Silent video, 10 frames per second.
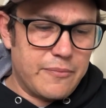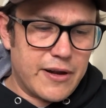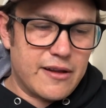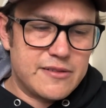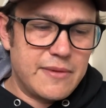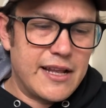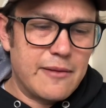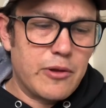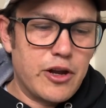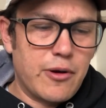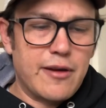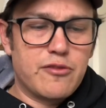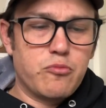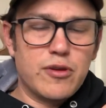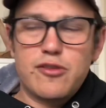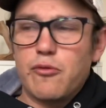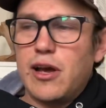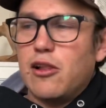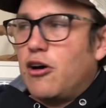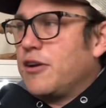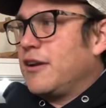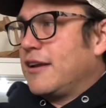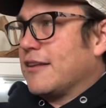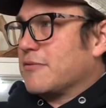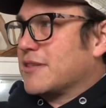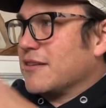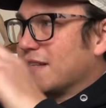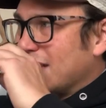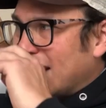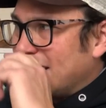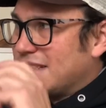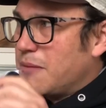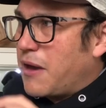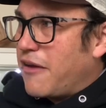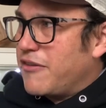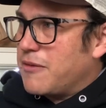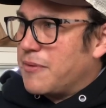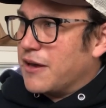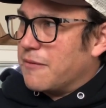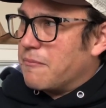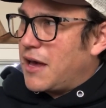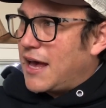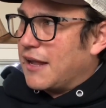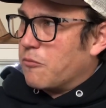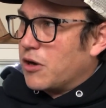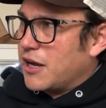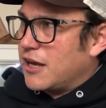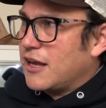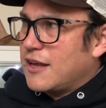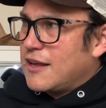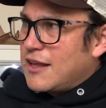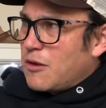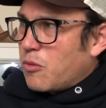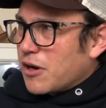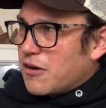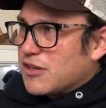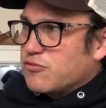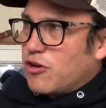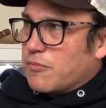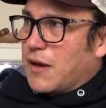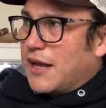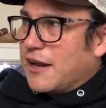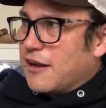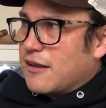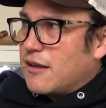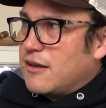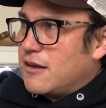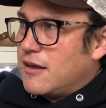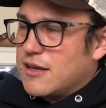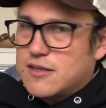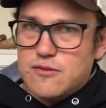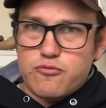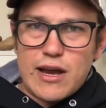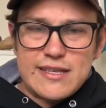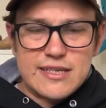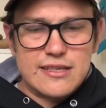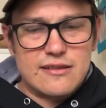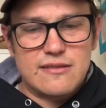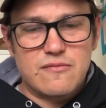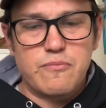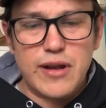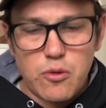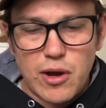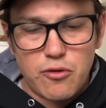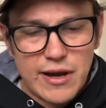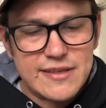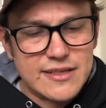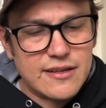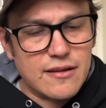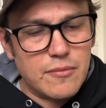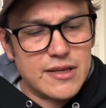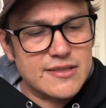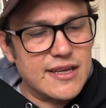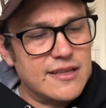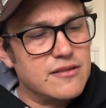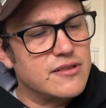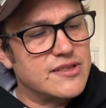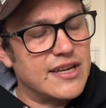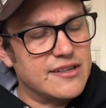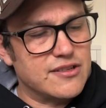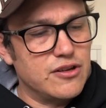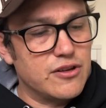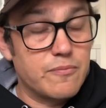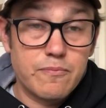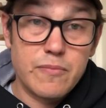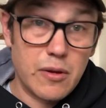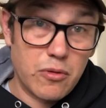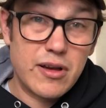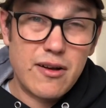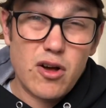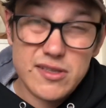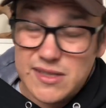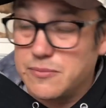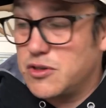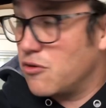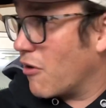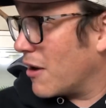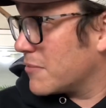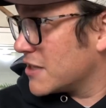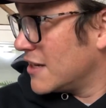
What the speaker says: But I was immediately blown away with the reel on. It was still slightly tip heavy, but man, what a nice rod, man. And it's rated, pretty well rated, I must say. 2 to 10 is good. It will cost up 2 grams.